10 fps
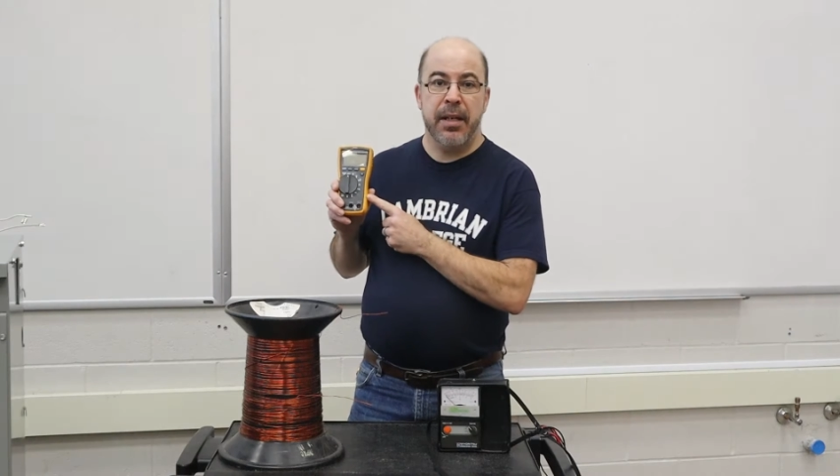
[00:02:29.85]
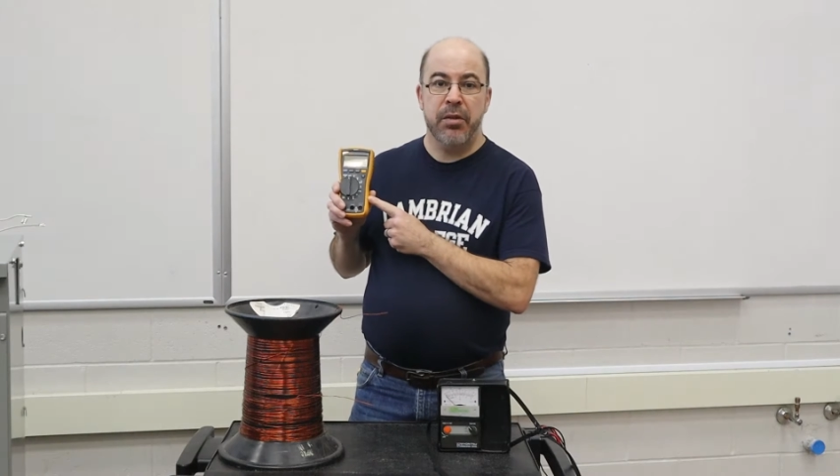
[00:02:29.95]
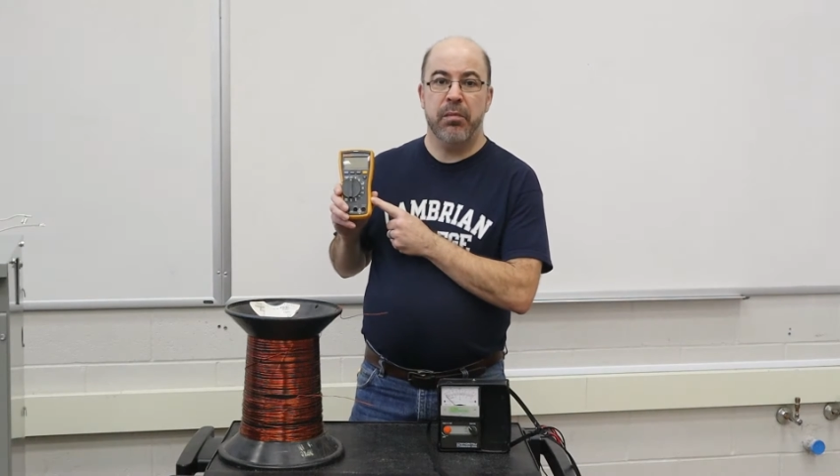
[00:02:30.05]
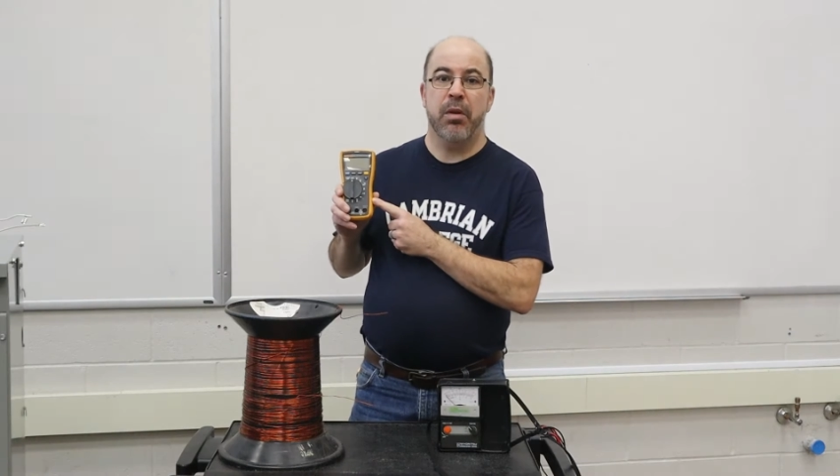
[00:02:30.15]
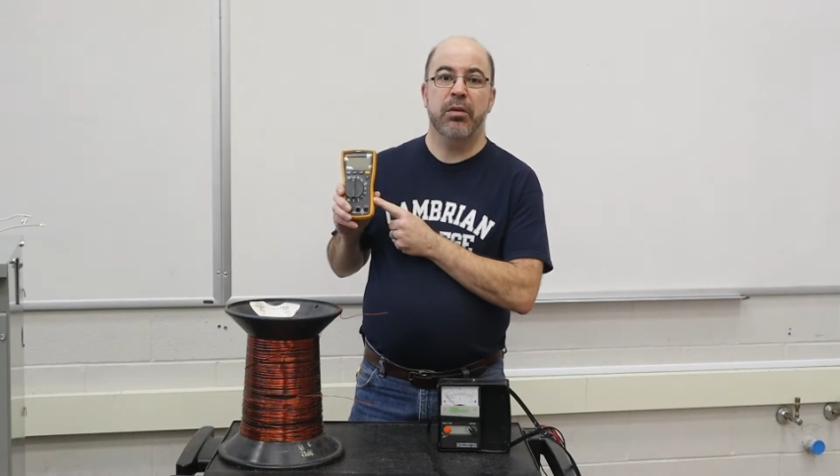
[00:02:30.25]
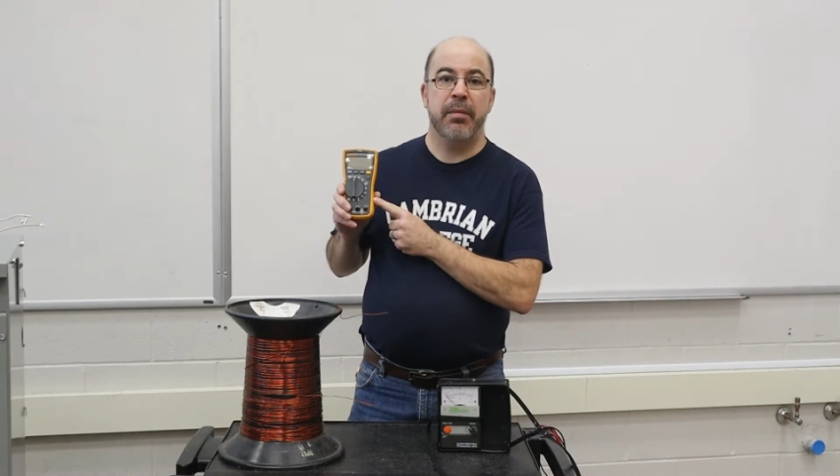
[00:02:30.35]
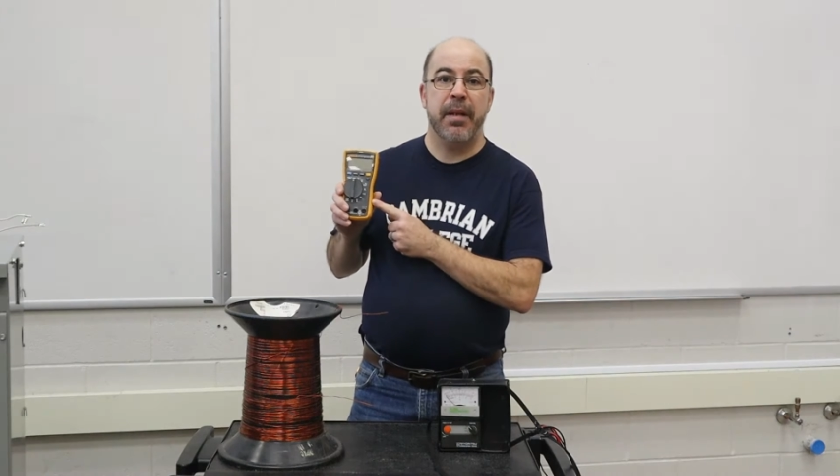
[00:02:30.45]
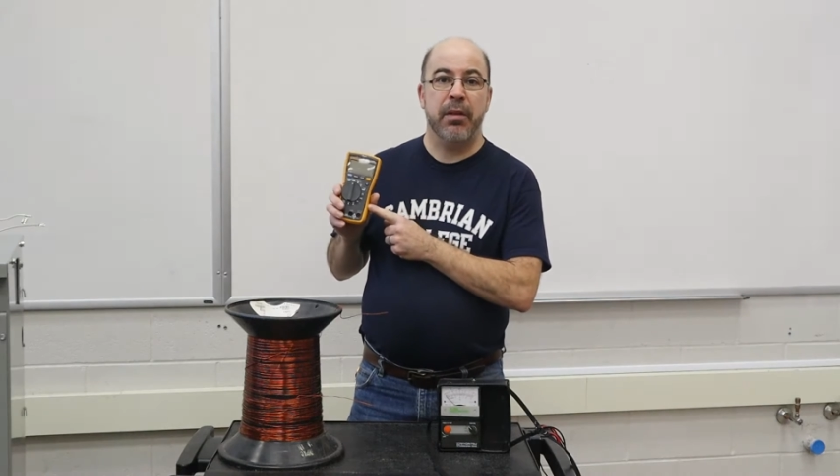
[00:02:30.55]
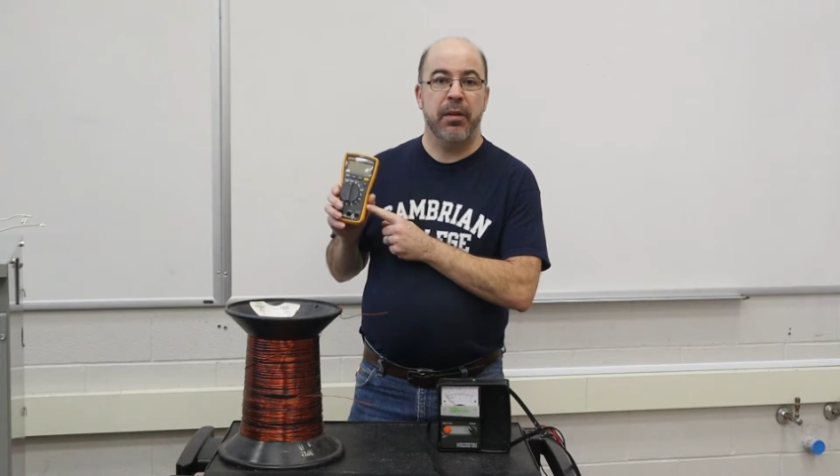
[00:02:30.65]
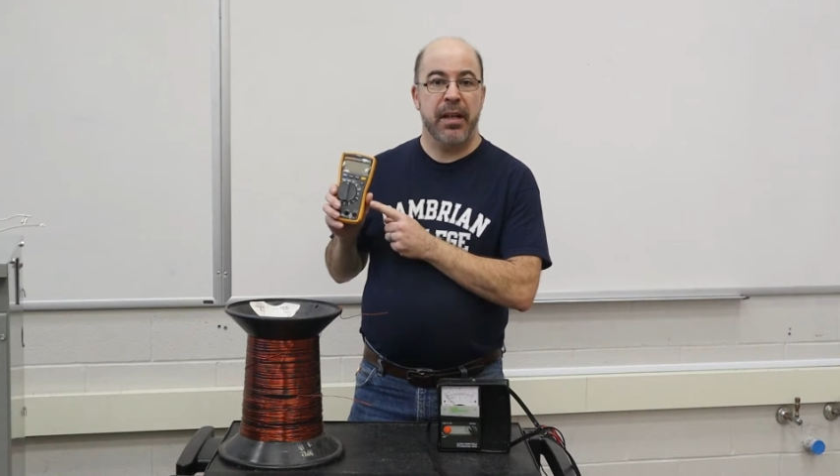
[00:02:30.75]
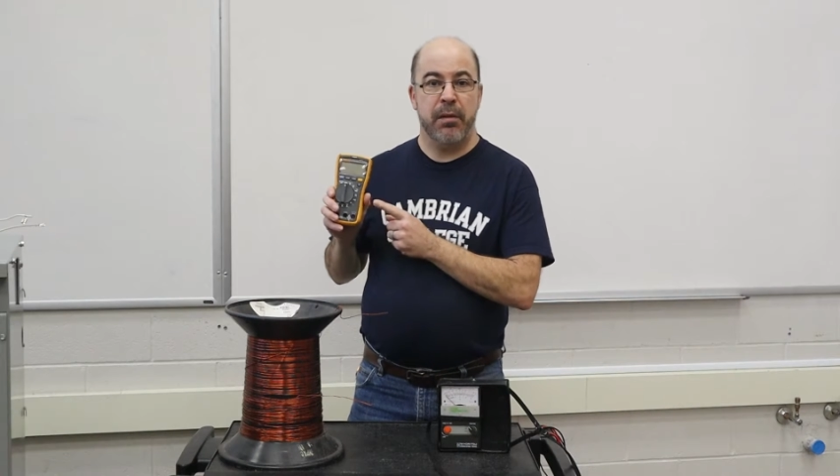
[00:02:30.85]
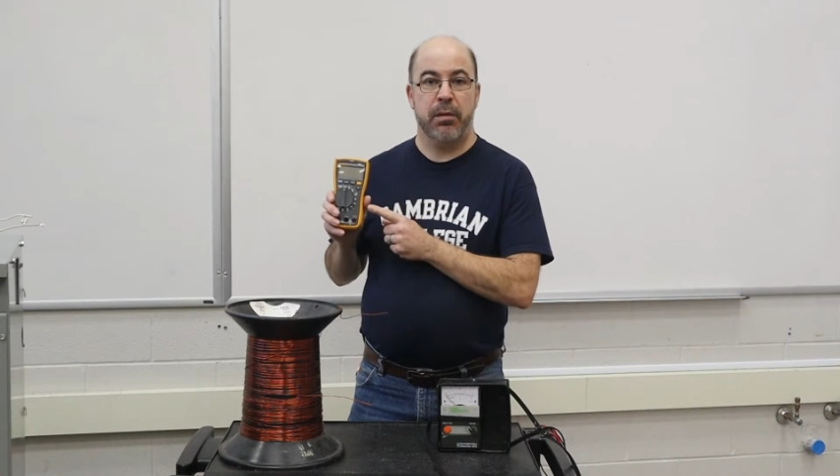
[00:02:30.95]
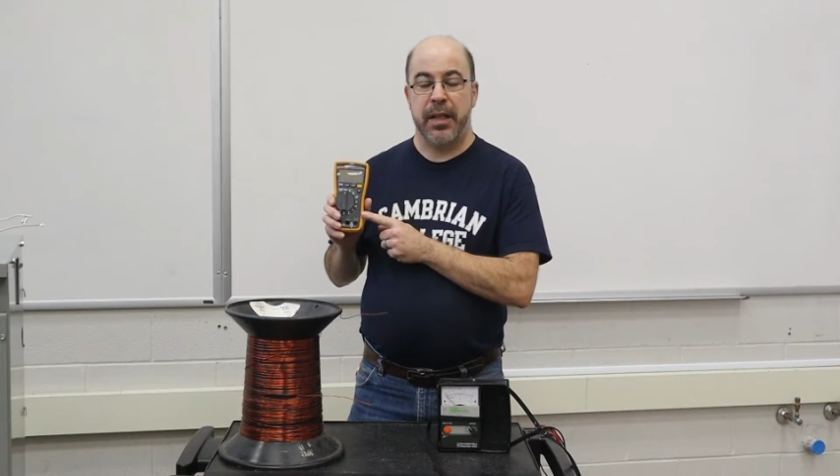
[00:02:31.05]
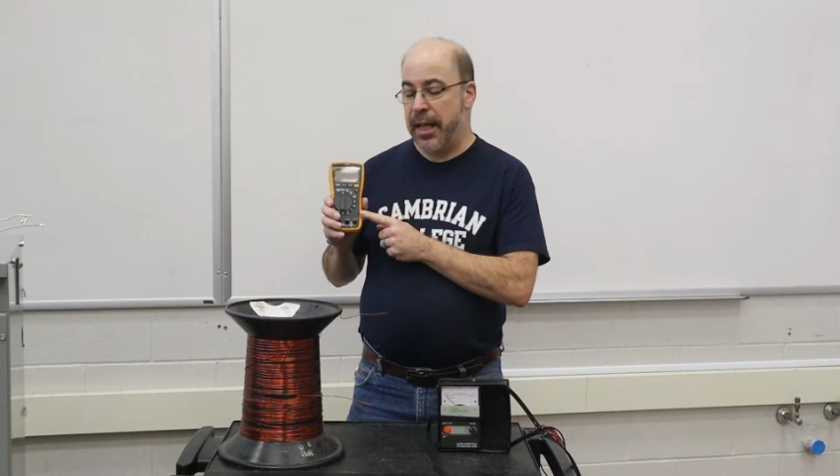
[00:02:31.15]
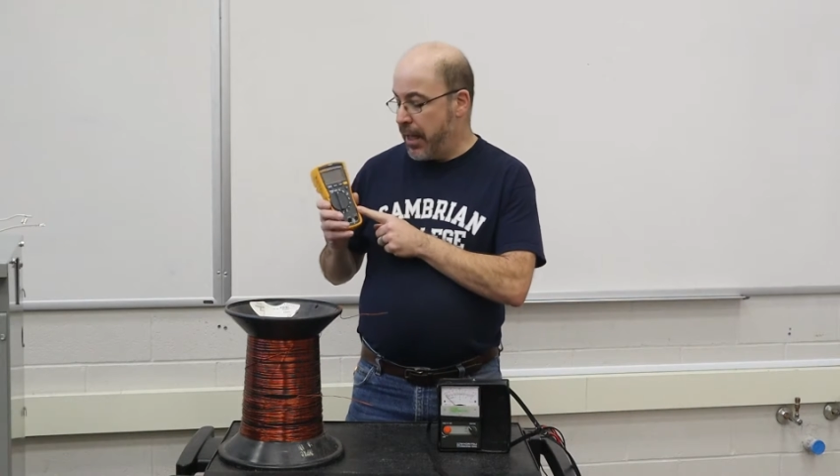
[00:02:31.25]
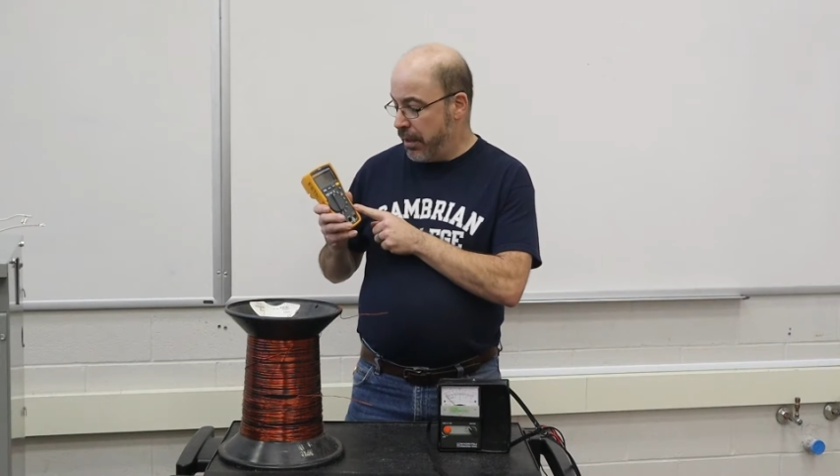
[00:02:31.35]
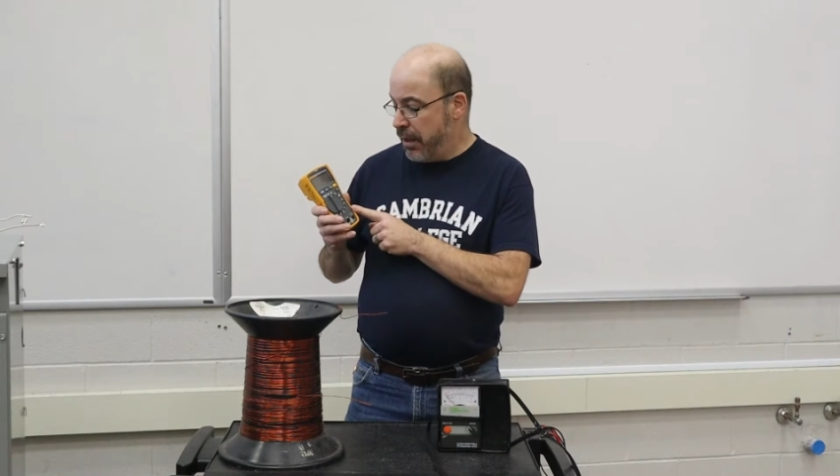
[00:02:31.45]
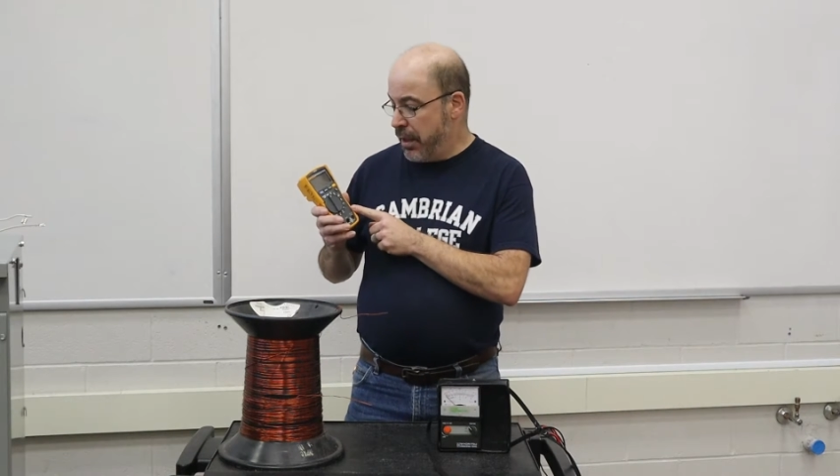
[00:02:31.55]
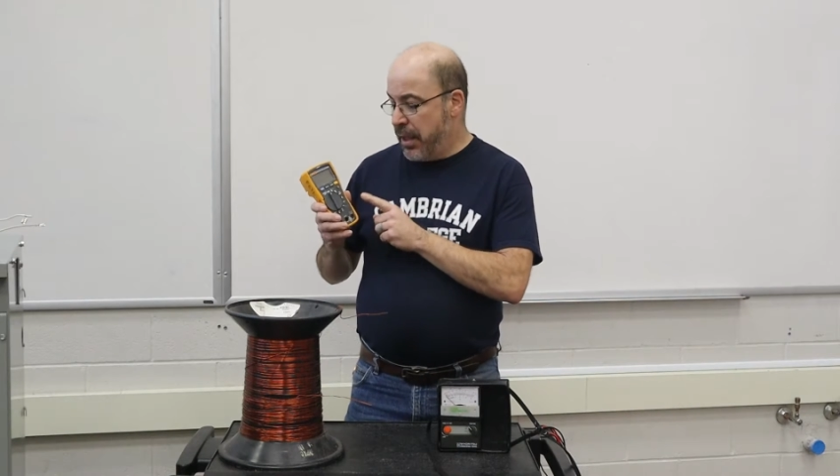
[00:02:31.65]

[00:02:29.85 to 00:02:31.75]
digital multimeter in their kit,